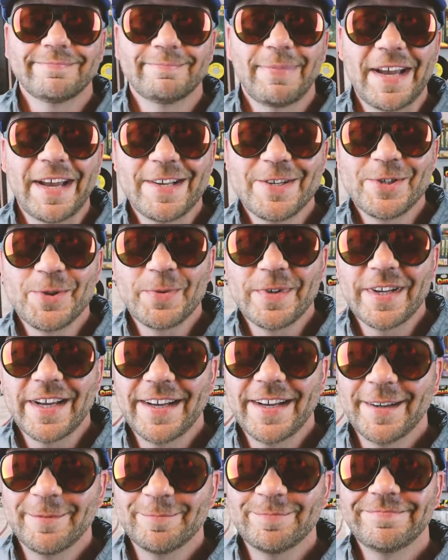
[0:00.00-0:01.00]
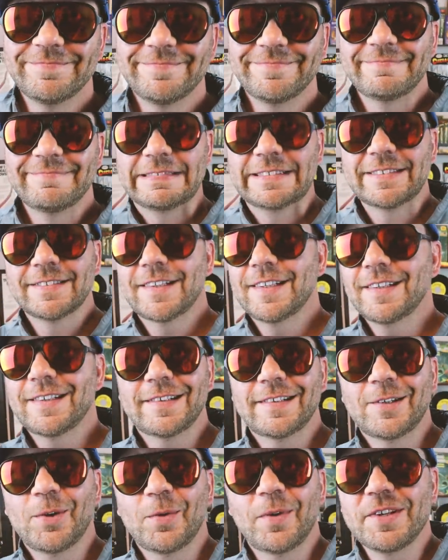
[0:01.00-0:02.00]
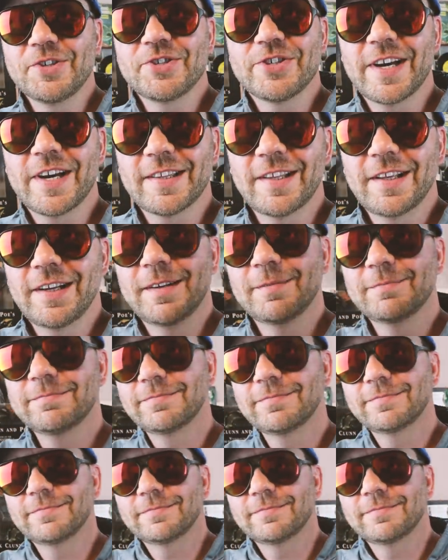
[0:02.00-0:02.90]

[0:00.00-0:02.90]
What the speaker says: Banjo time. Totally jacked that up.